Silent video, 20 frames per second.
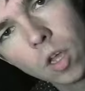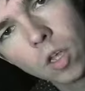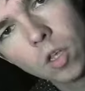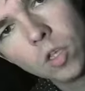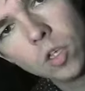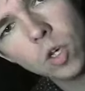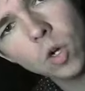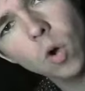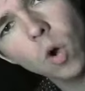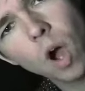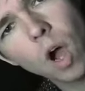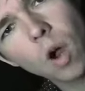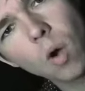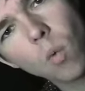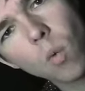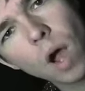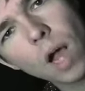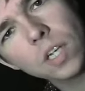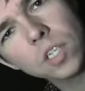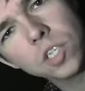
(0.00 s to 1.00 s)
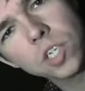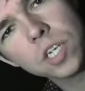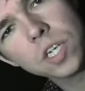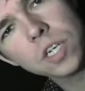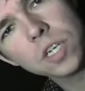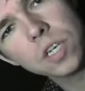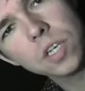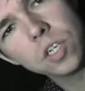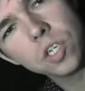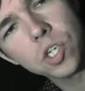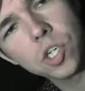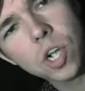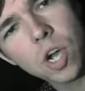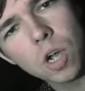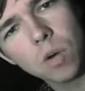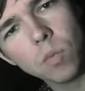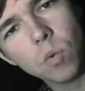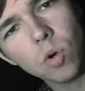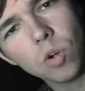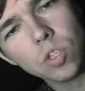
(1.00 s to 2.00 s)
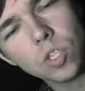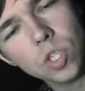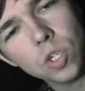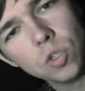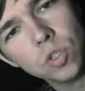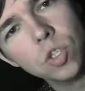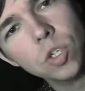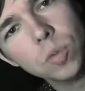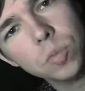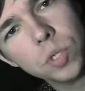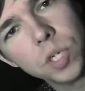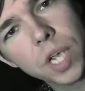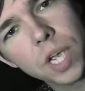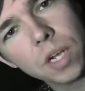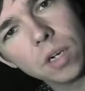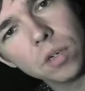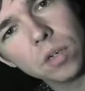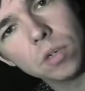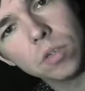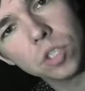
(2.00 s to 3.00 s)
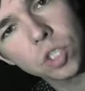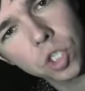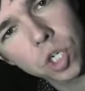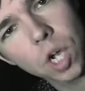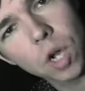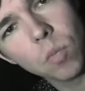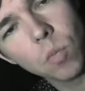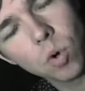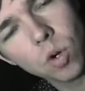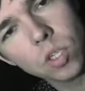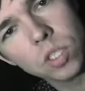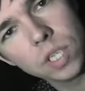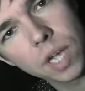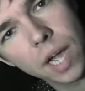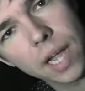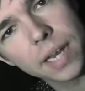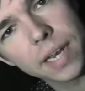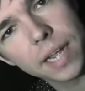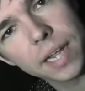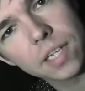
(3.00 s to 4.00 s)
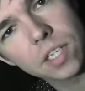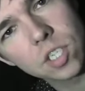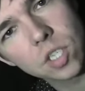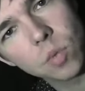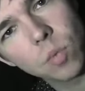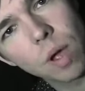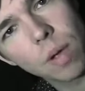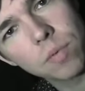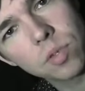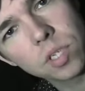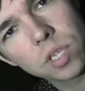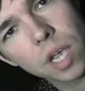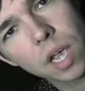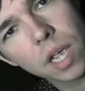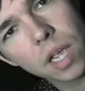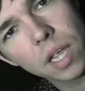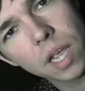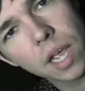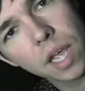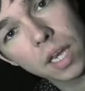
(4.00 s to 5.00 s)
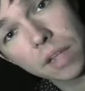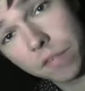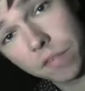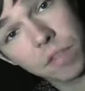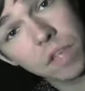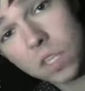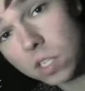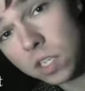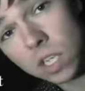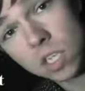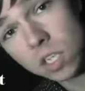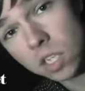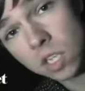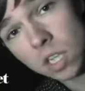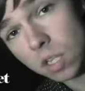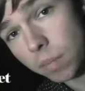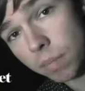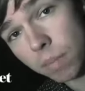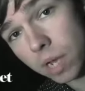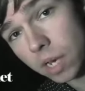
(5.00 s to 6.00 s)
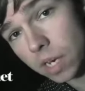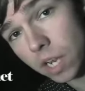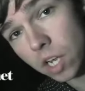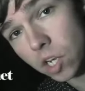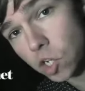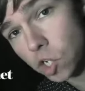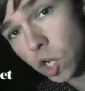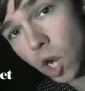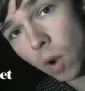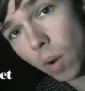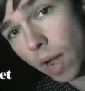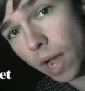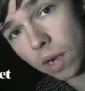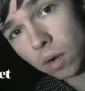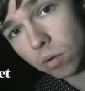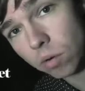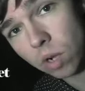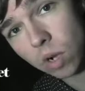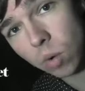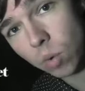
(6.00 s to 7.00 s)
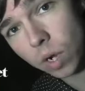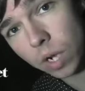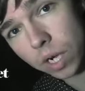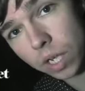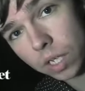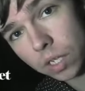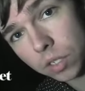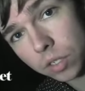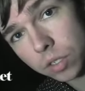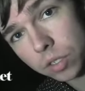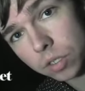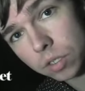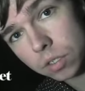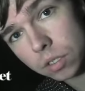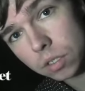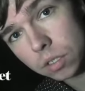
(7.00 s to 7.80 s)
You are watching Sean Ward's YouTube channel. SeanWard.net is the website. And if this isn't the Monday show, I don't know what is.